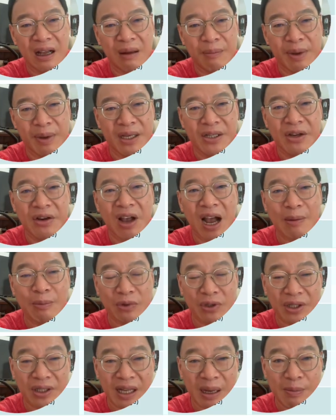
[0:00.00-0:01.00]

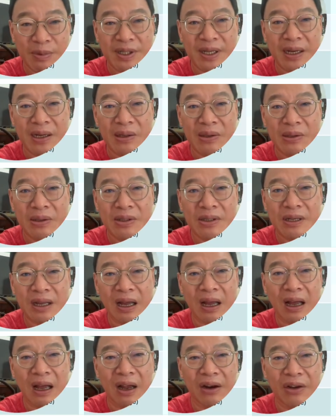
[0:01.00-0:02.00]
Mesenchymal stem cells
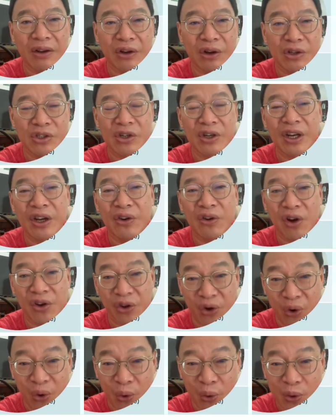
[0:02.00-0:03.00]
are usually not
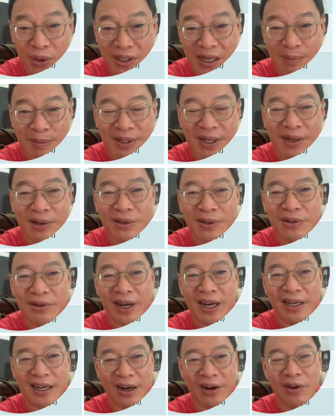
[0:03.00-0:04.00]
your stem cells,
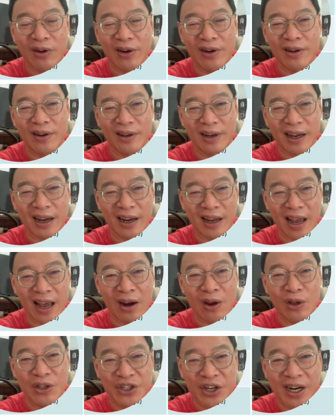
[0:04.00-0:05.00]
right? They're
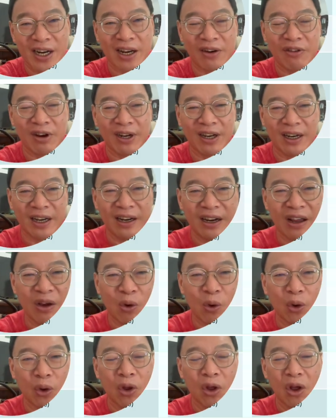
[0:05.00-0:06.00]
allogenic rather than
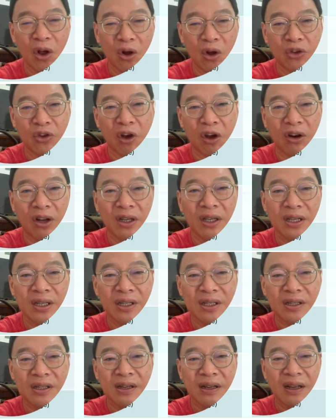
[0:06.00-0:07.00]

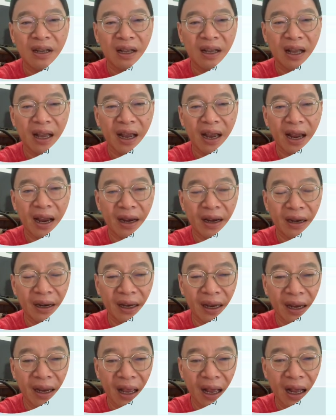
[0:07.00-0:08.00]
autologous, and
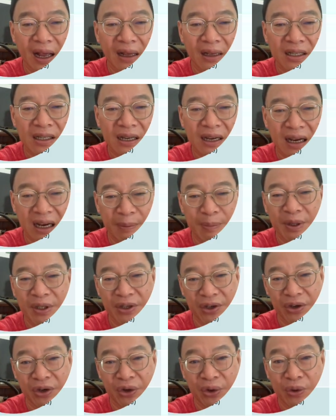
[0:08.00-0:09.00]
the
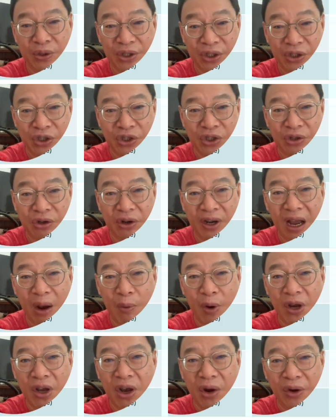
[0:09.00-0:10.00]
limited usage. Okay, I
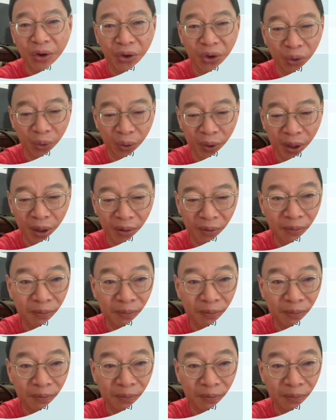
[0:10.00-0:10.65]
won't go into it.